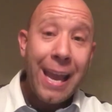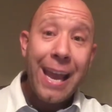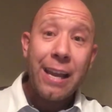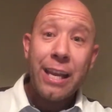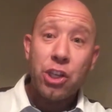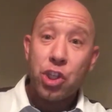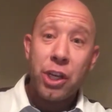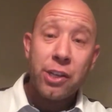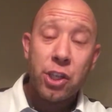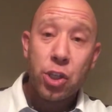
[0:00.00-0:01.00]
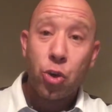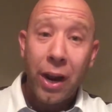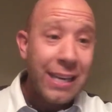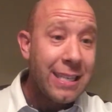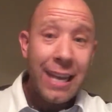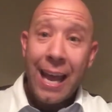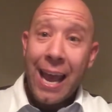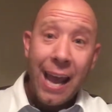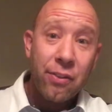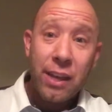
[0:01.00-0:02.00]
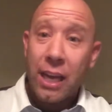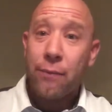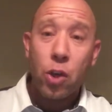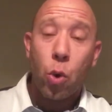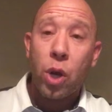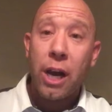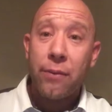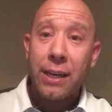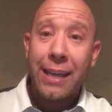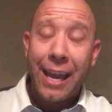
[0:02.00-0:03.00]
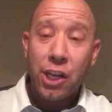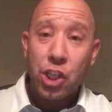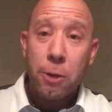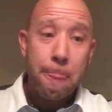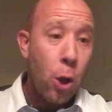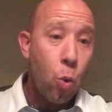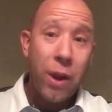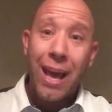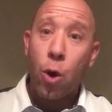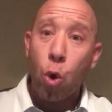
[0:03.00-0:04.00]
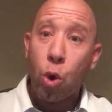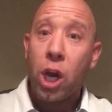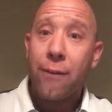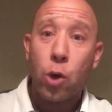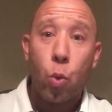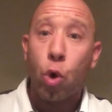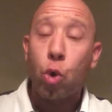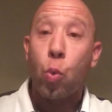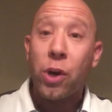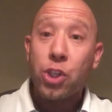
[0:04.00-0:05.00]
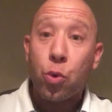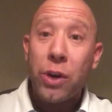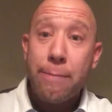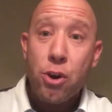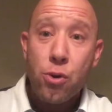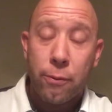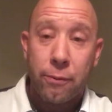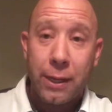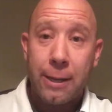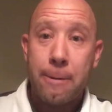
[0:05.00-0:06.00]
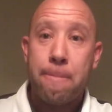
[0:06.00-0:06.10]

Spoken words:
And in Jesus Christ, at the end of the old covenant age, when that old covenant world was removed,